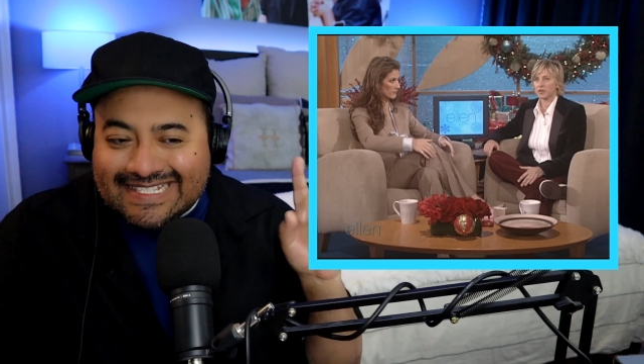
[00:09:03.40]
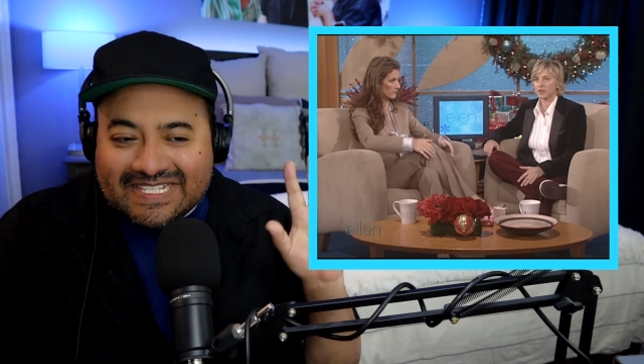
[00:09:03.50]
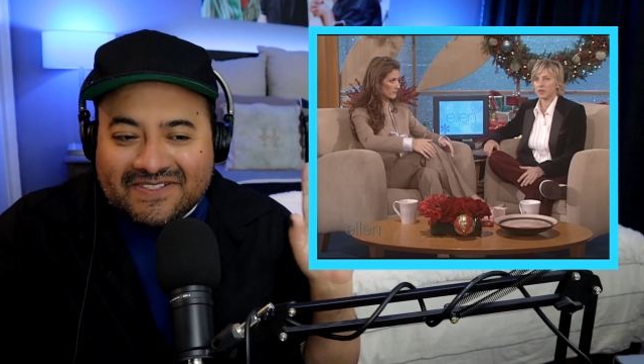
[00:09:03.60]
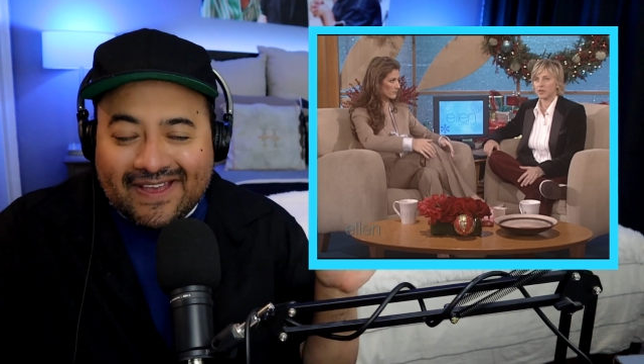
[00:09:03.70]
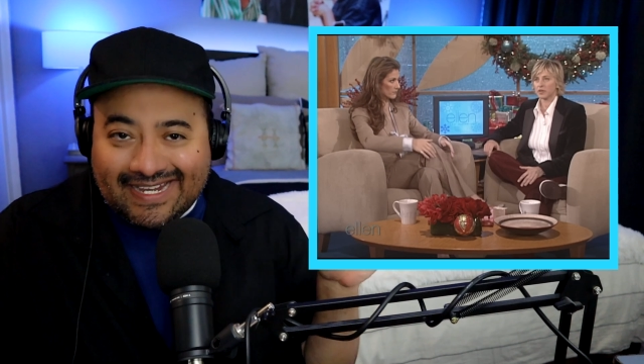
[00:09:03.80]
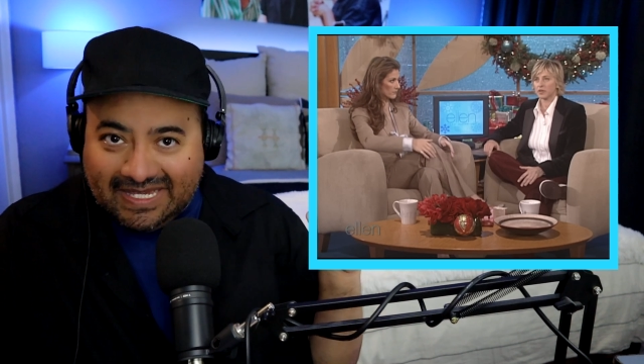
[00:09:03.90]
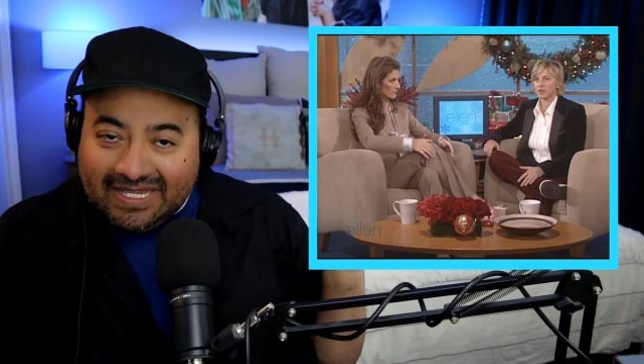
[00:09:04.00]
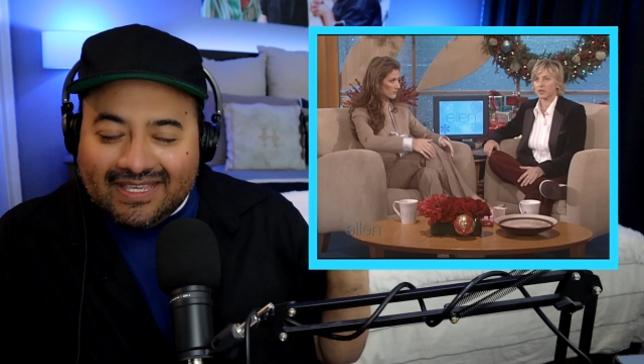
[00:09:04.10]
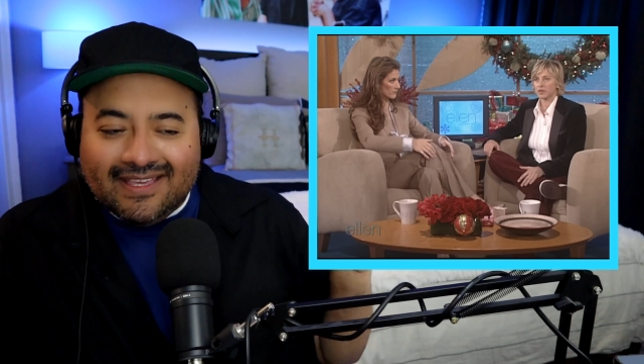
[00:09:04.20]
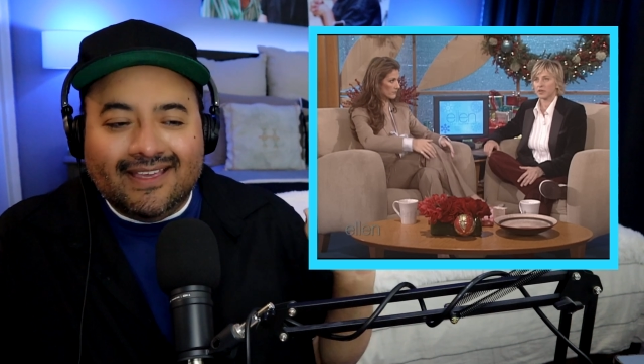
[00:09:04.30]
this is
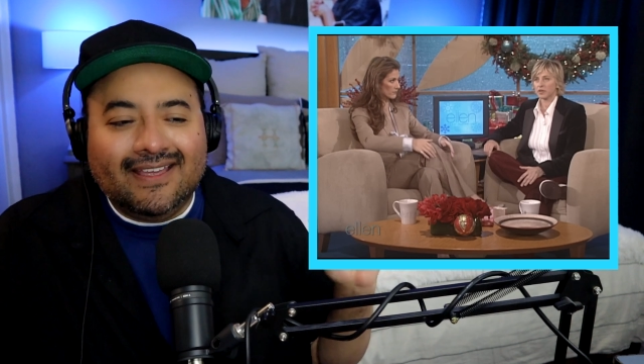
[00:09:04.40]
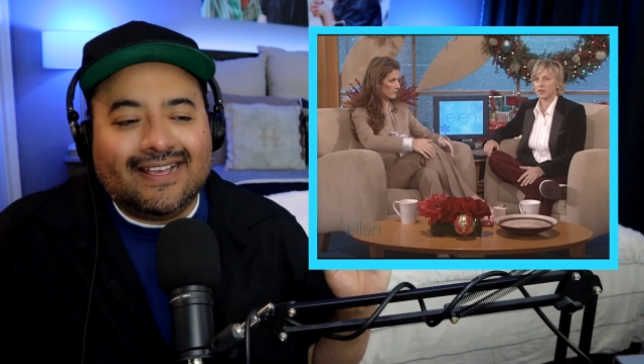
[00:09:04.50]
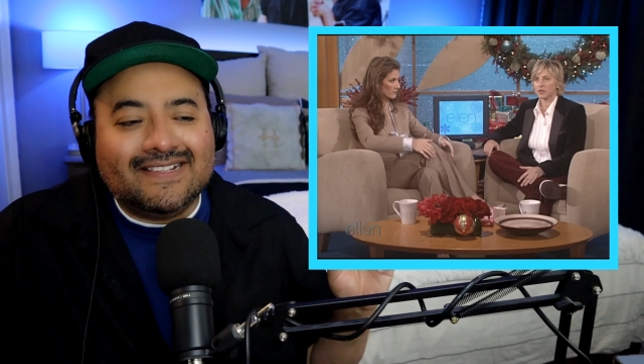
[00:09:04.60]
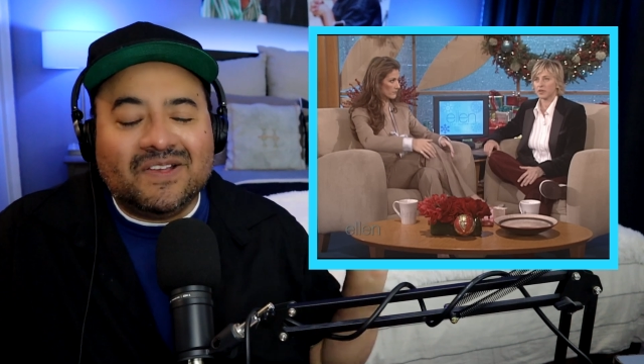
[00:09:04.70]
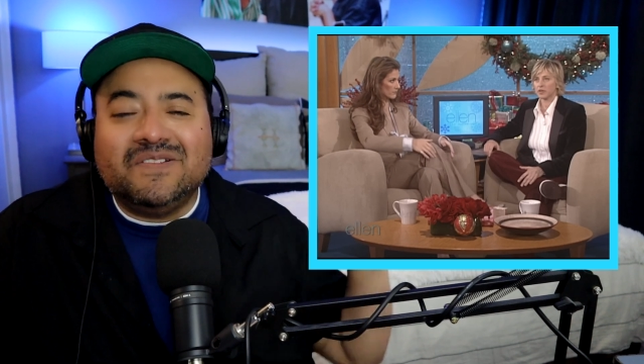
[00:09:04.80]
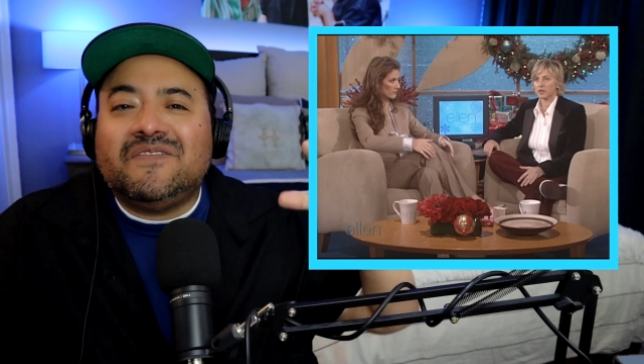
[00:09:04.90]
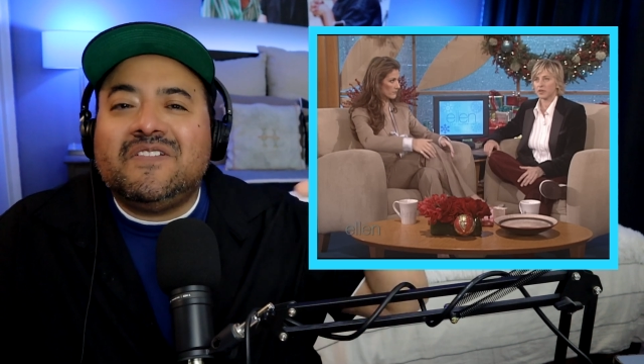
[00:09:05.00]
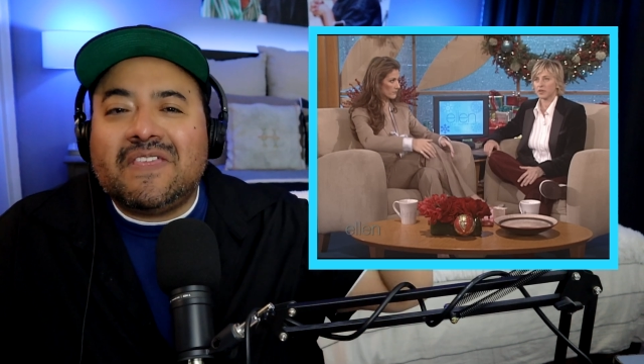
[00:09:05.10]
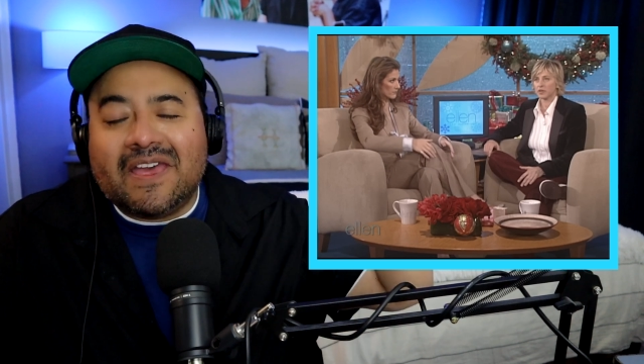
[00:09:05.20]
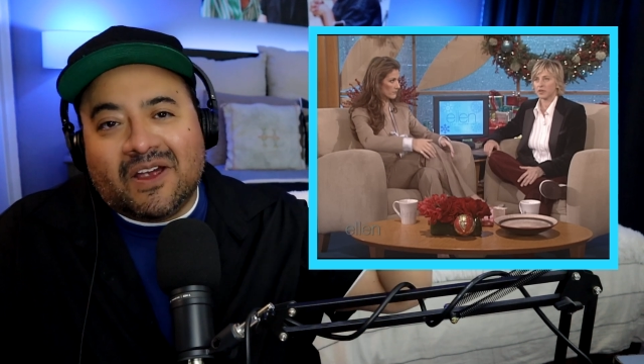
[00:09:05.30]
funny, because those
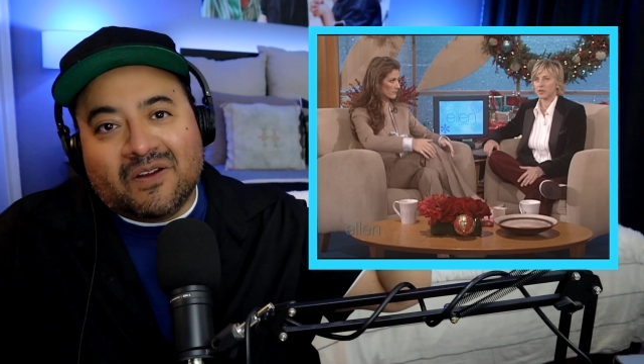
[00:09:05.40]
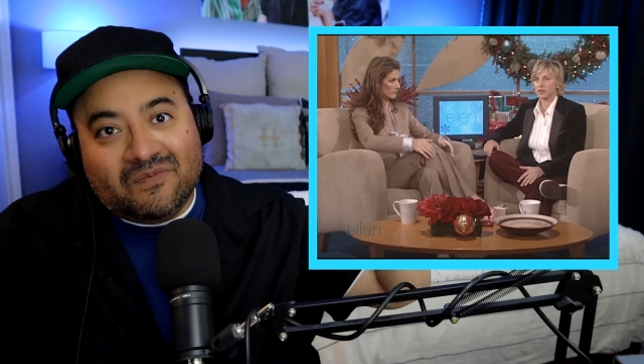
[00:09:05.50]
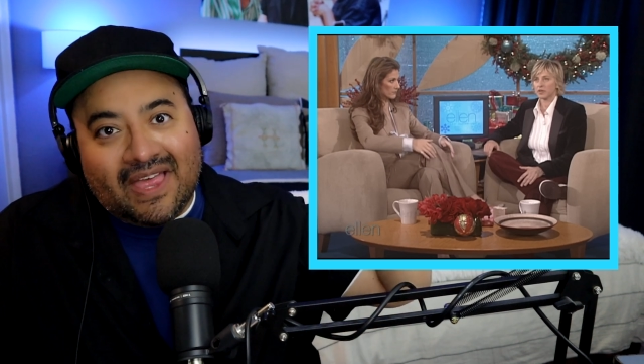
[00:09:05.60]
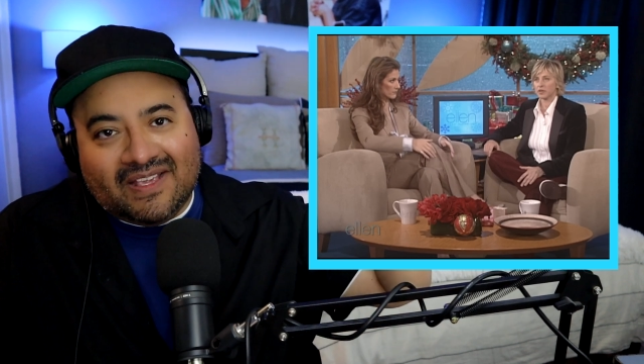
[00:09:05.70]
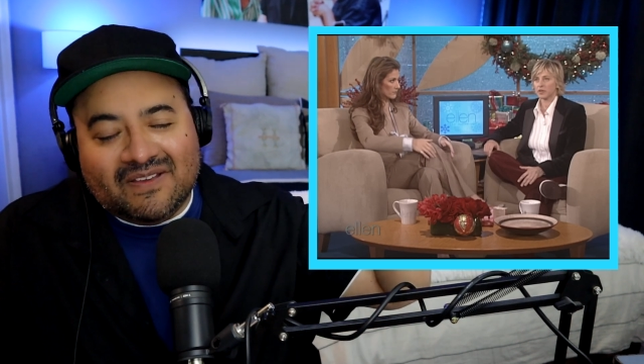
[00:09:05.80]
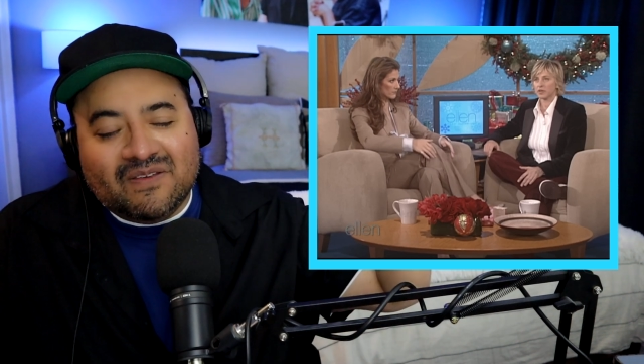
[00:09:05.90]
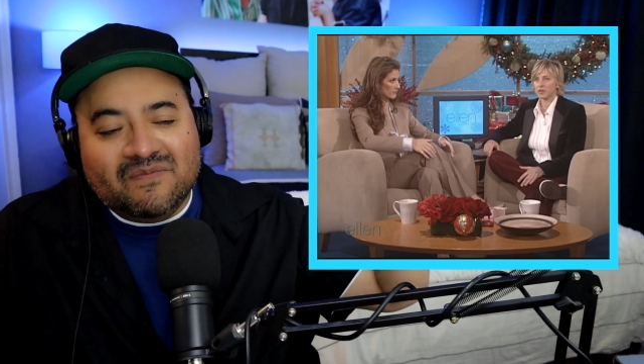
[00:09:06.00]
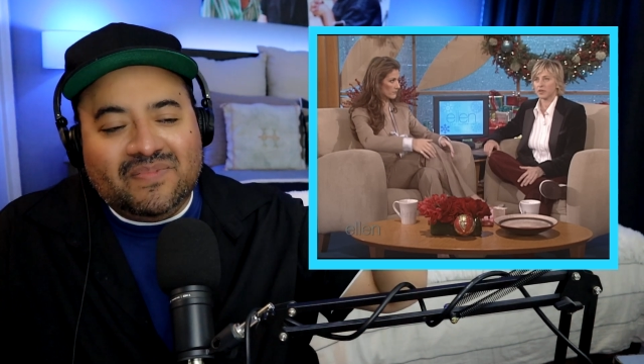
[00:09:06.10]
of you that are, like,